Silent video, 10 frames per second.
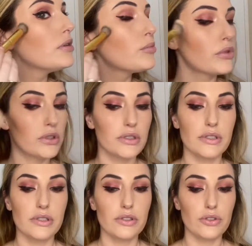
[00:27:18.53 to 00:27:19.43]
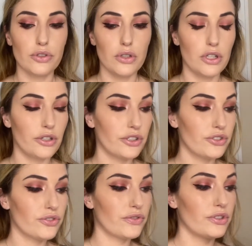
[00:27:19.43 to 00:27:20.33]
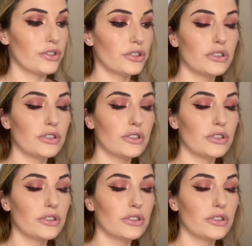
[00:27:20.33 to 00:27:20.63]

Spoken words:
bronzer is too orange for it.